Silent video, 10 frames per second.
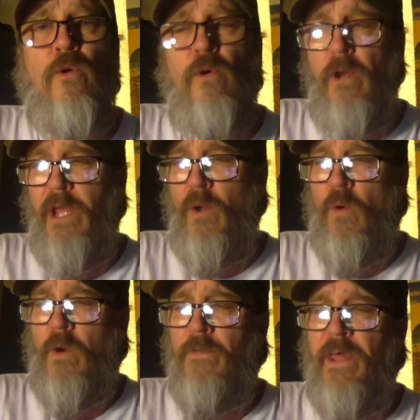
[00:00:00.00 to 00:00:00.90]
early
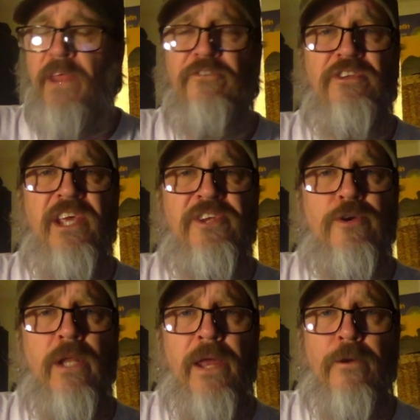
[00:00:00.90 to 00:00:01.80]
or then as a
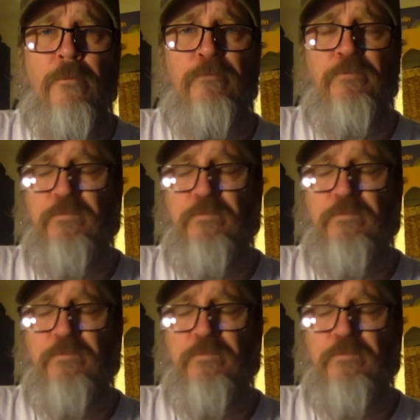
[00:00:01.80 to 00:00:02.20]
teacher later,